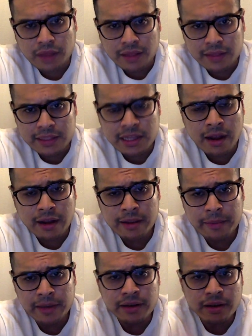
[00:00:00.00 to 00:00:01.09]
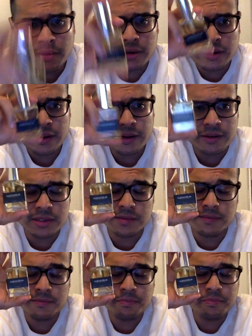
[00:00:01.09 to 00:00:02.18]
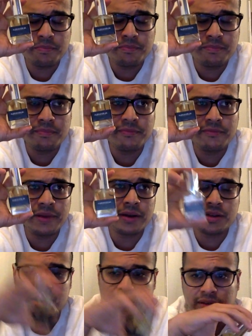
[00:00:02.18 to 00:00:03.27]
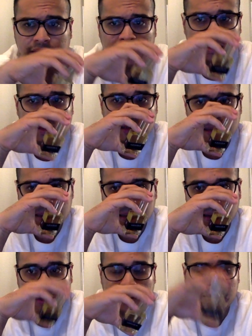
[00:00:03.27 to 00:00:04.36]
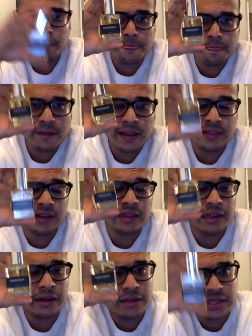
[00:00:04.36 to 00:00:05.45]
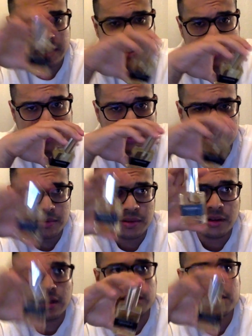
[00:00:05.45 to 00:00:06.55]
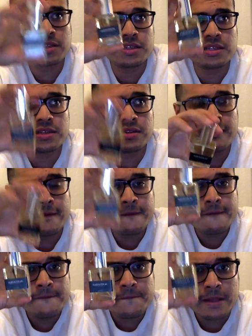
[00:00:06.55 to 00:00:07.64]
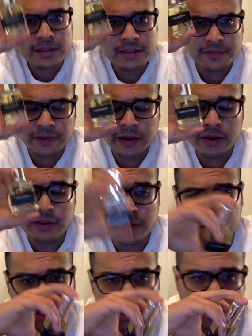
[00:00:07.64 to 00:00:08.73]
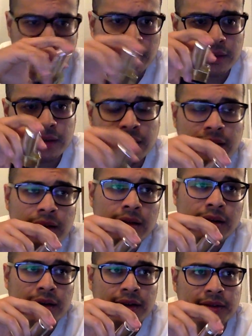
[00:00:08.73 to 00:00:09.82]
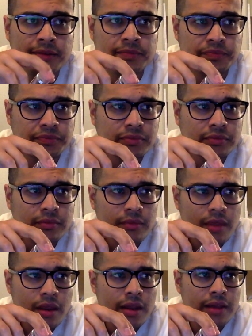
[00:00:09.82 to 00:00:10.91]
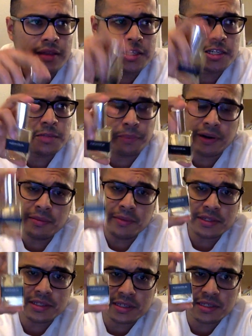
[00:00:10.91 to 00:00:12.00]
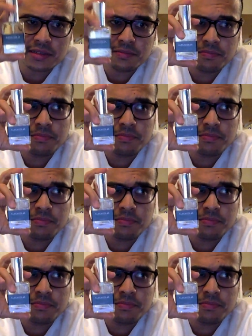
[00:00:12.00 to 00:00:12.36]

tonka bean note in here is very strong, and the clary sage note as well. It's very, very strong. Um, this is pretty much just